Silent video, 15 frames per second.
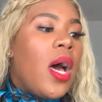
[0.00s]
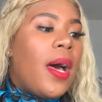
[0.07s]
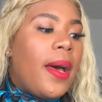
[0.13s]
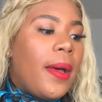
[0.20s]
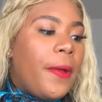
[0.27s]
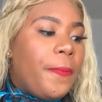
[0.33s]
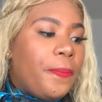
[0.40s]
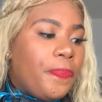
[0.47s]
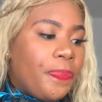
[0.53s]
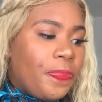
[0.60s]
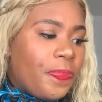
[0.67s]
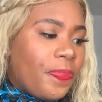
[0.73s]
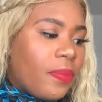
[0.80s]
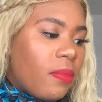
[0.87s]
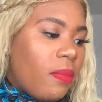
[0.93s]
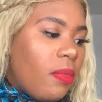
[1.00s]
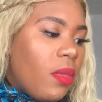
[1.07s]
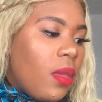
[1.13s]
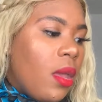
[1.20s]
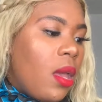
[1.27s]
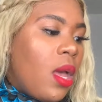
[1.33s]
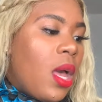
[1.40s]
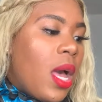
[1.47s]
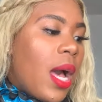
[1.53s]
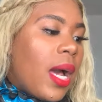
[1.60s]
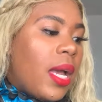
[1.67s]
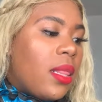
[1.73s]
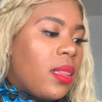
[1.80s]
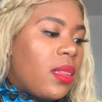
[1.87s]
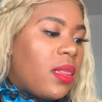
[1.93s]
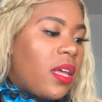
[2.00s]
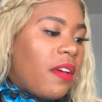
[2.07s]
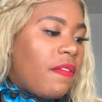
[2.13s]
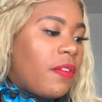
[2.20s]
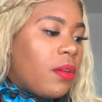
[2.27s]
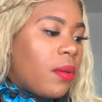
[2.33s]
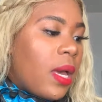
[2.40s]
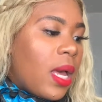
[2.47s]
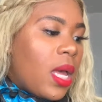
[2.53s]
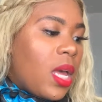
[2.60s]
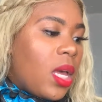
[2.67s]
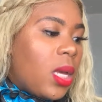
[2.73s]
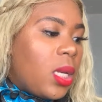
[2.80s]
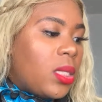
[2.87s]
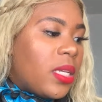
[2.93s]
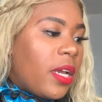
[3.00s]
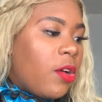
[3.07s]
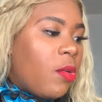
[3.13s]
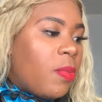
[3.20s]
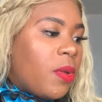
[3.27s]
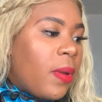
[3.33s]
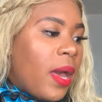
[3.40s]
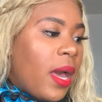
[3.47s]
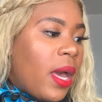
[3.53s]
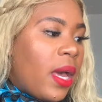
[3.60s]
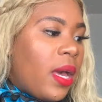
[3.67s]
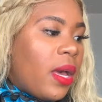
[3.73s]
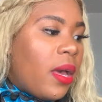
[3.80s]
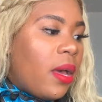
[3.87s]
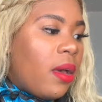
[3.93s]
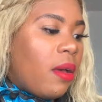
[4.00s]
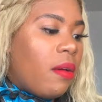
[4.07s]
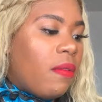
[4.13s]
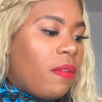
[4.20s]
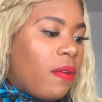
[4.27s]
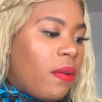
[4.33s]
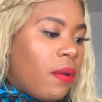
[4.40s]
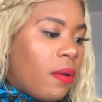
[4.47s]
I love you guys. I hope you have